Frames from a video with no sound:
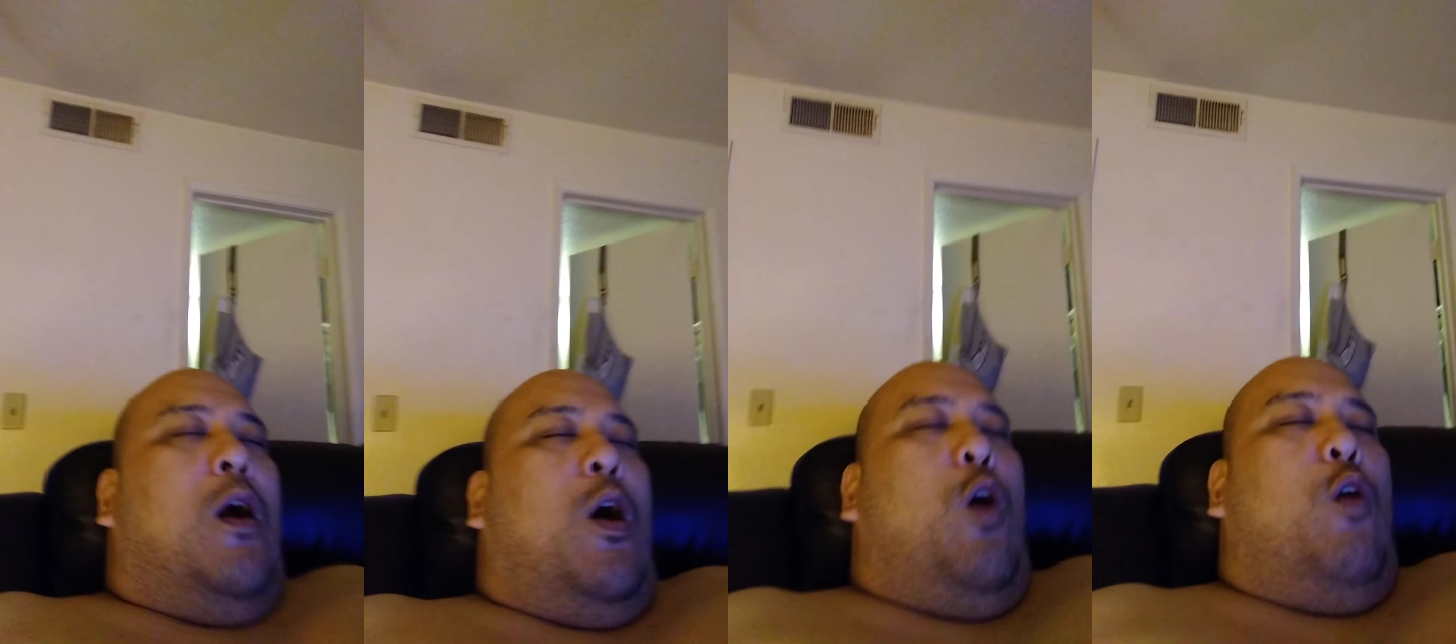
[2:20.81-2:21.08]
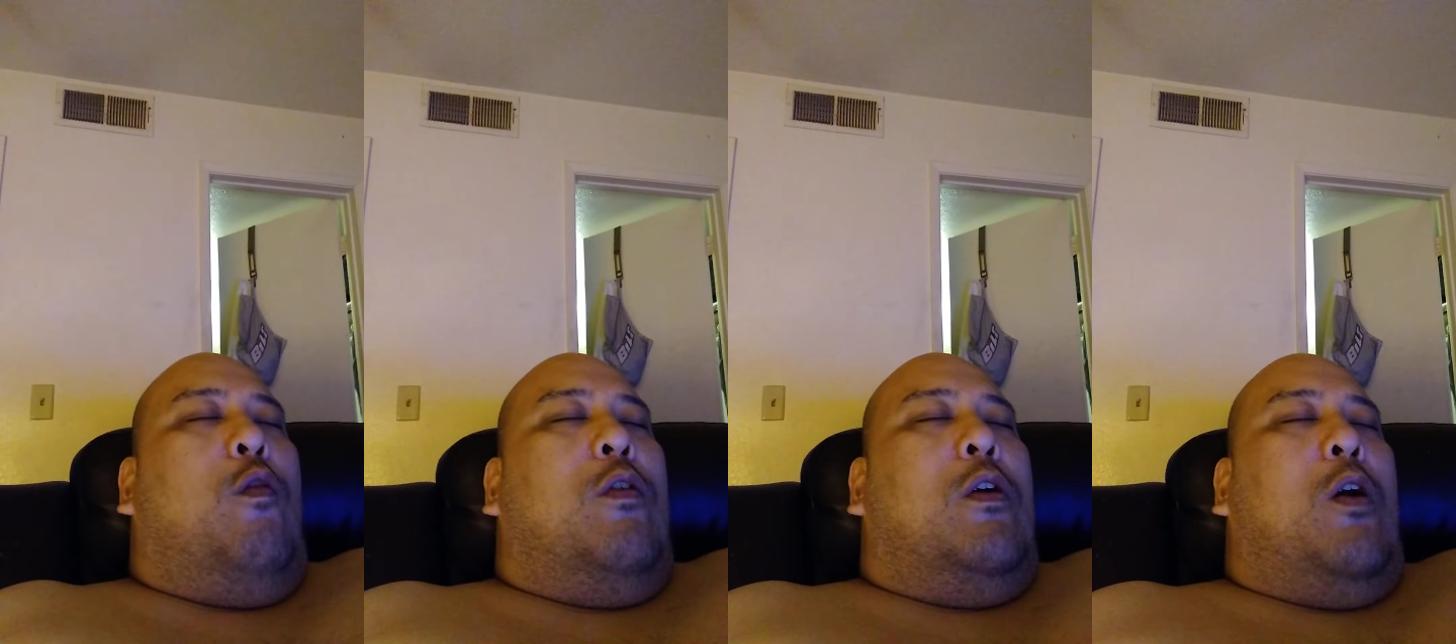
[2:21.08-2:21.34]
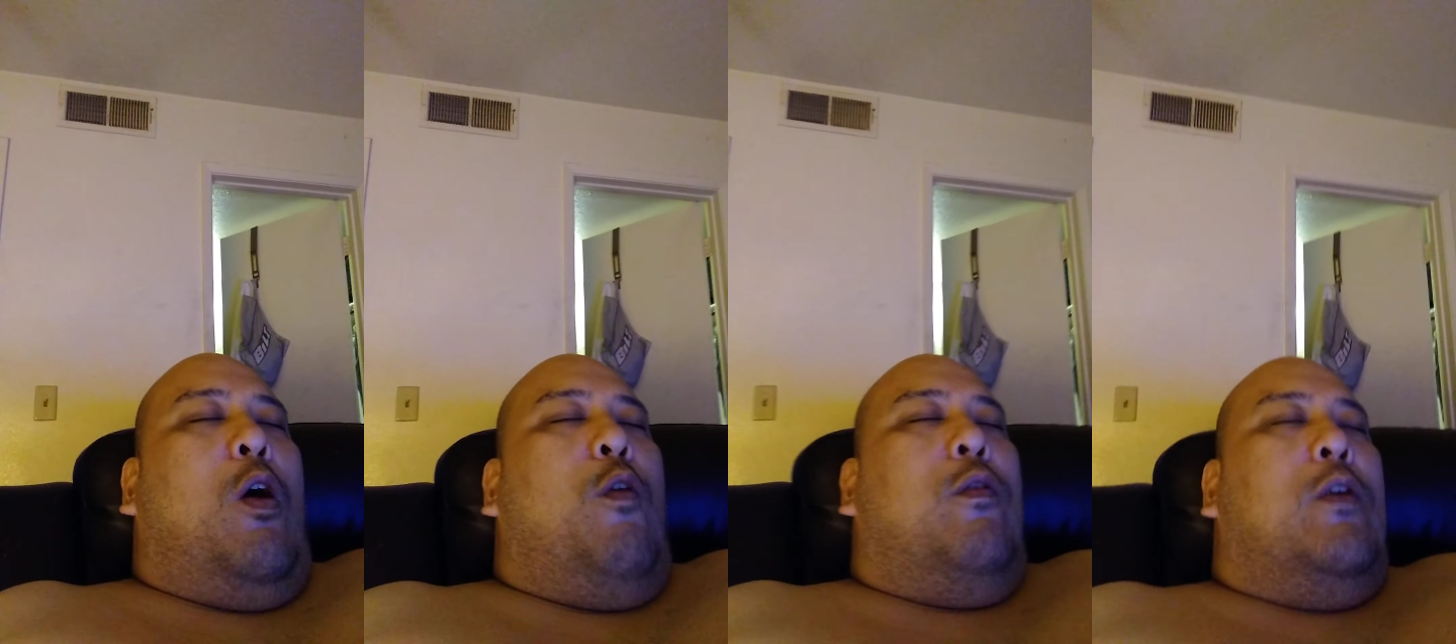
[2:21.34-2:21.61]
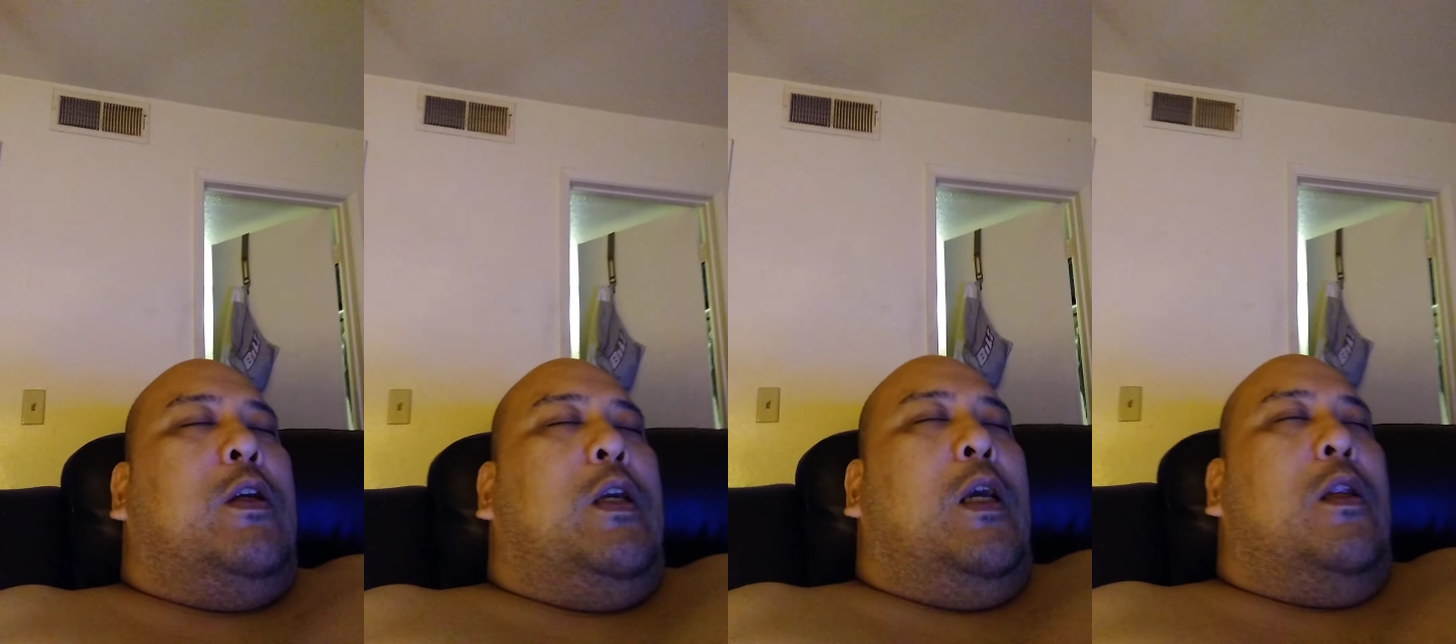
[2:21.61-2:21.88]
over and
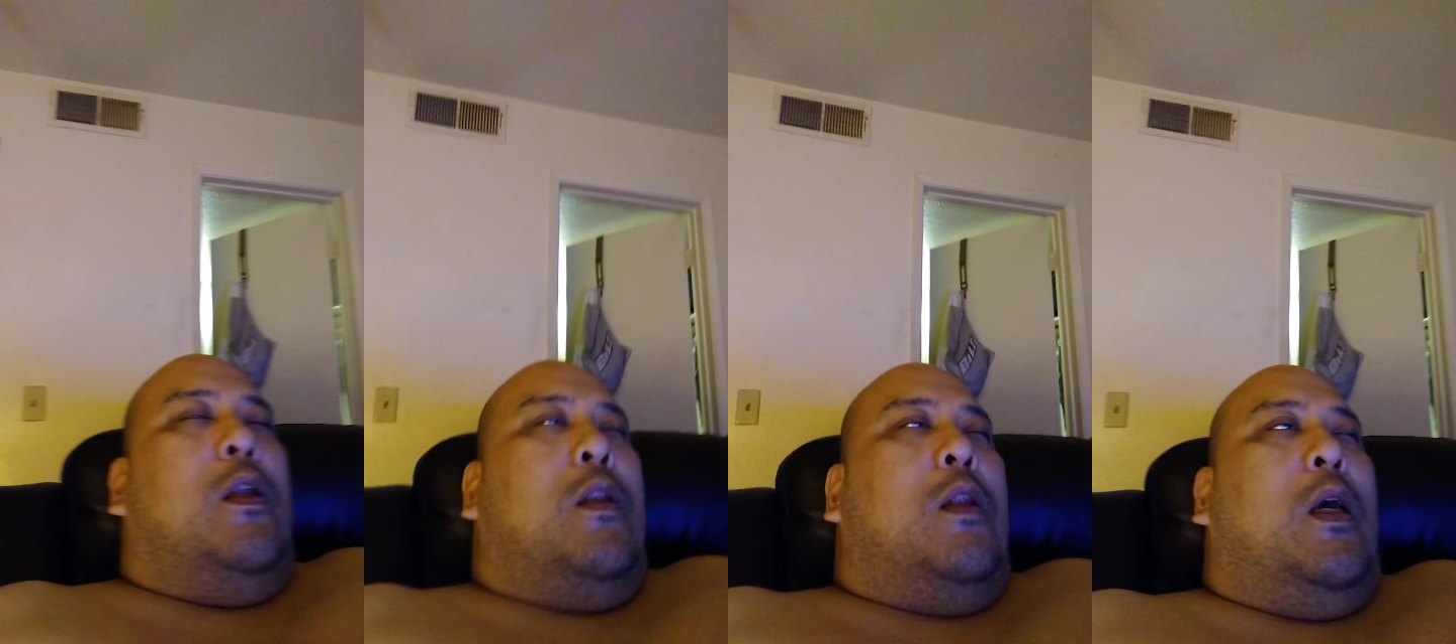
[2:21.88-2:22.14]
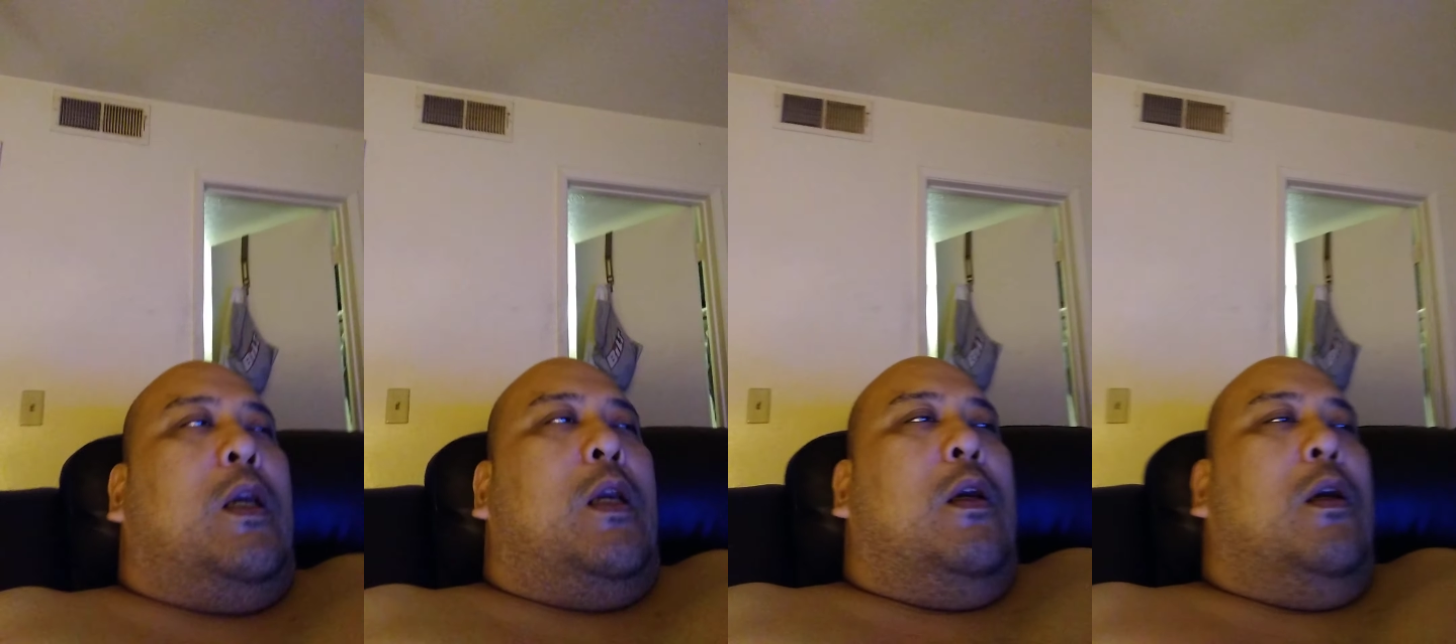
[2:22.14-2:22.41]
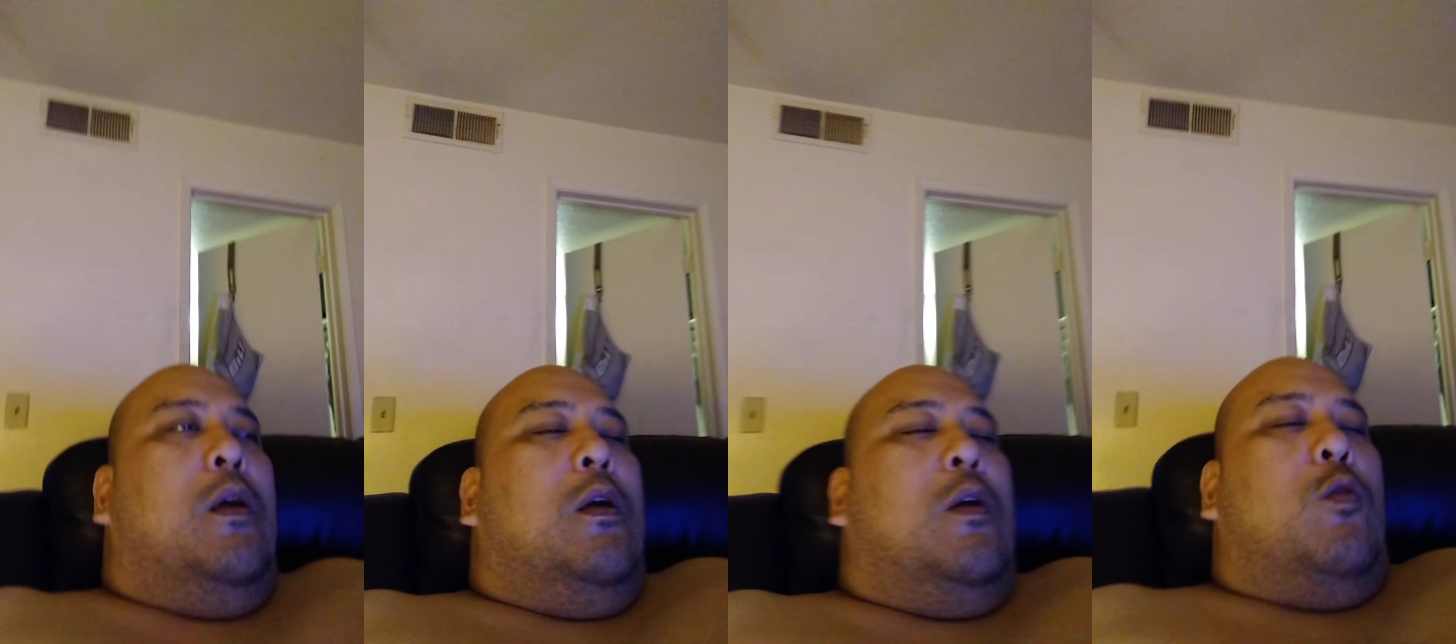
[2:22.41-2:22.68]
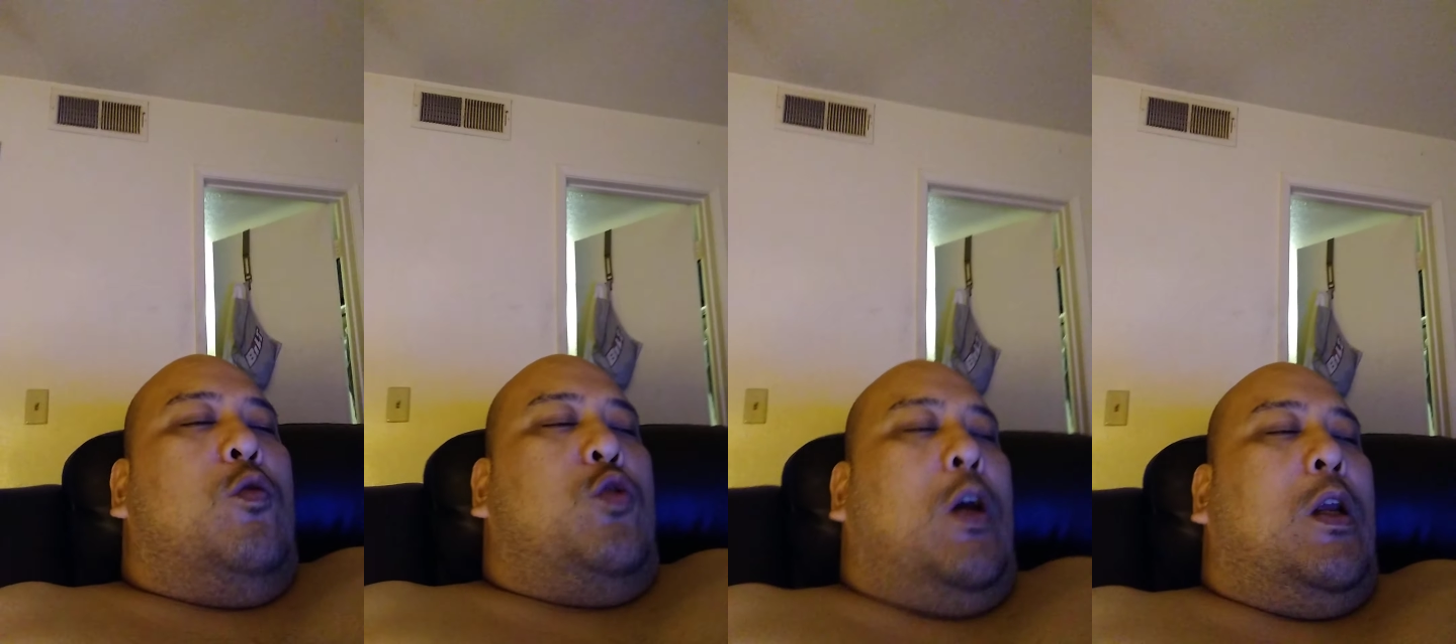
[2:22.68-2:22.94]
over again, and like
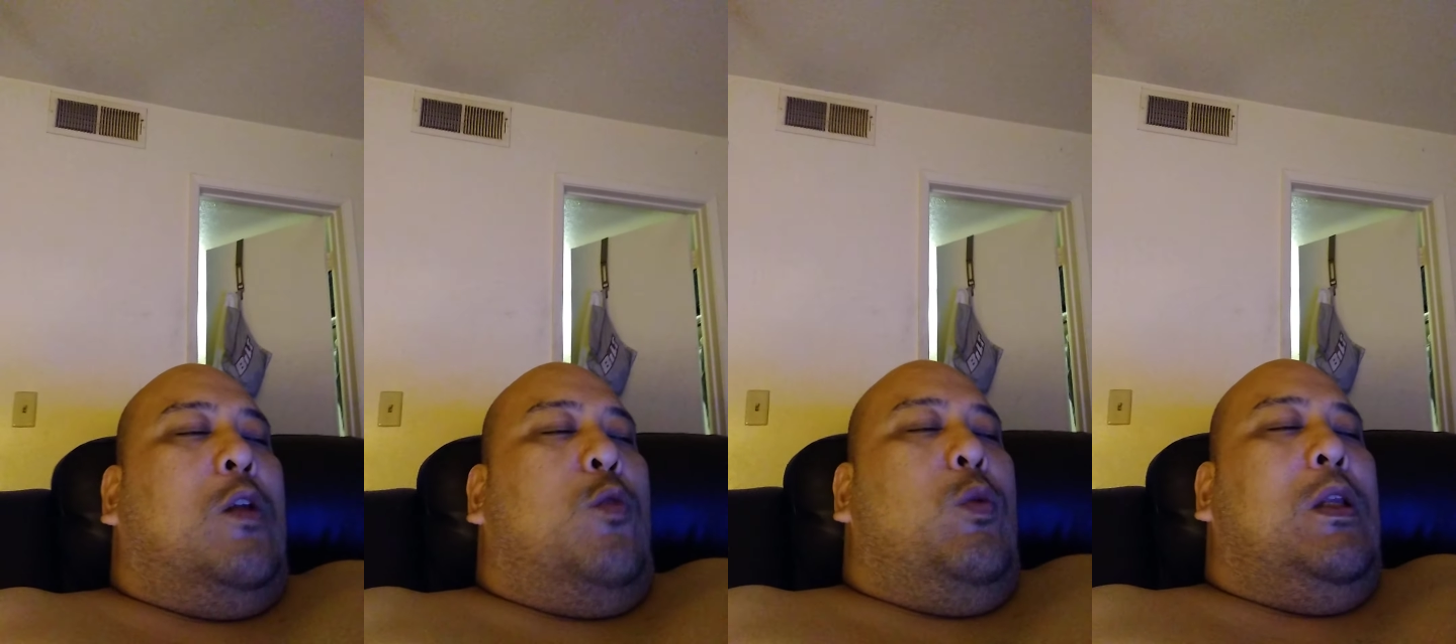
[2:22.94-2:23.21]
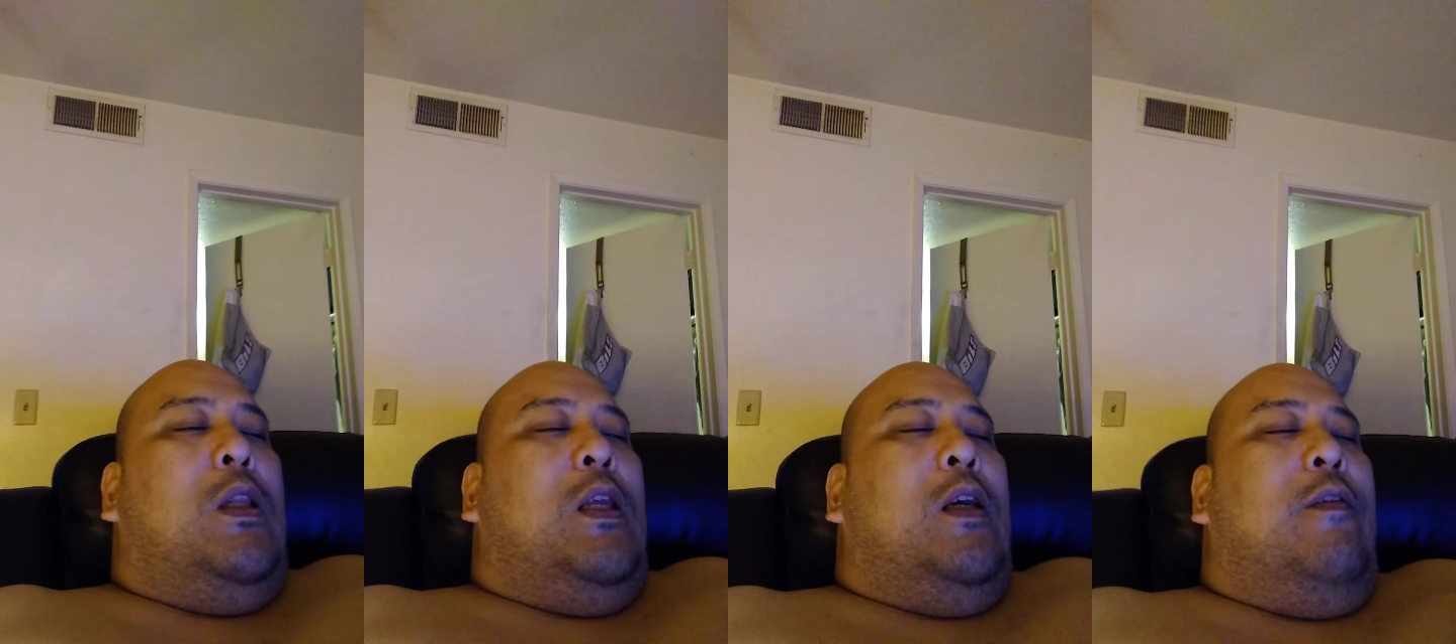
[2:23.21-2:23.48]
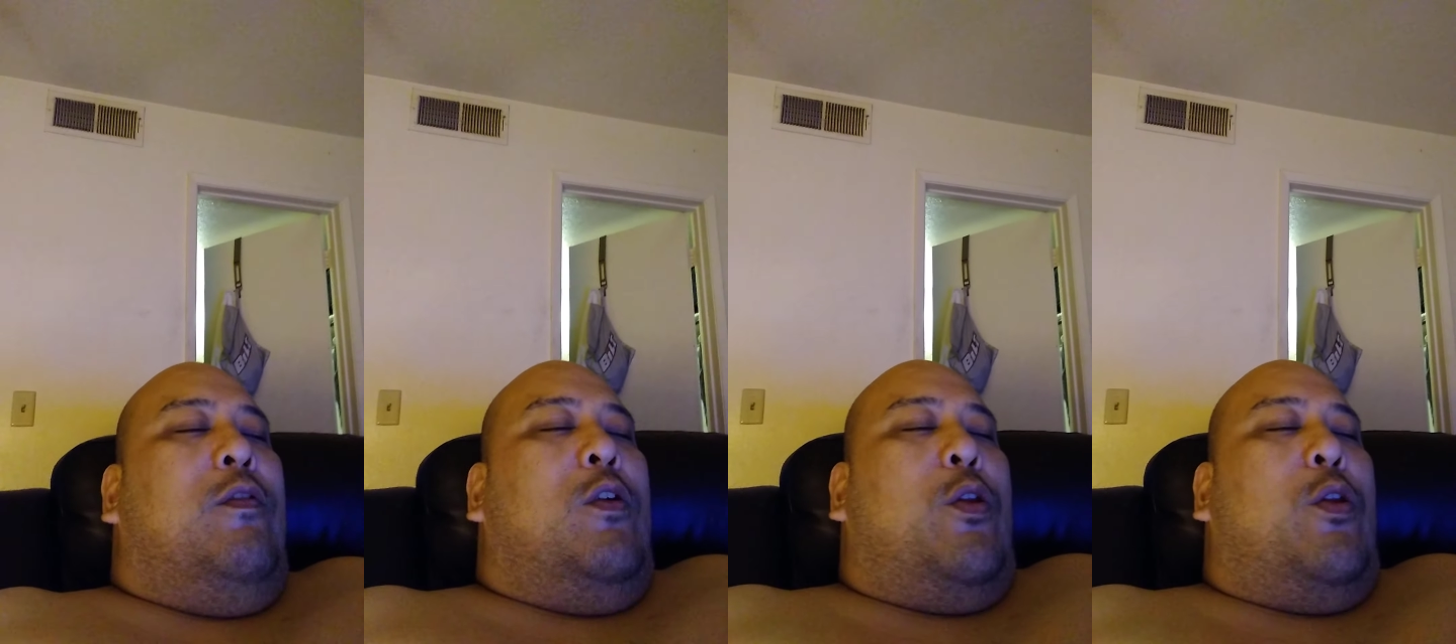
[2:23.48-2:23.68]
trying to relive